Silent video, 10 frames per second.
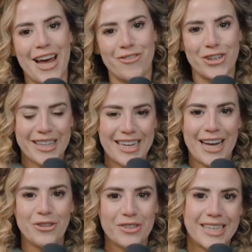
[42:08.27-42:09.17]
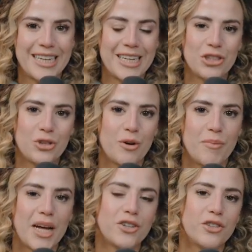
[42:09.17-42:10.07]
everything else getting into a
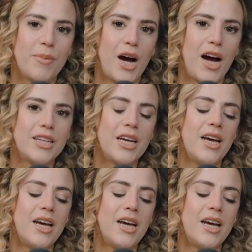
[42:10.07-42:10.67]
better spot.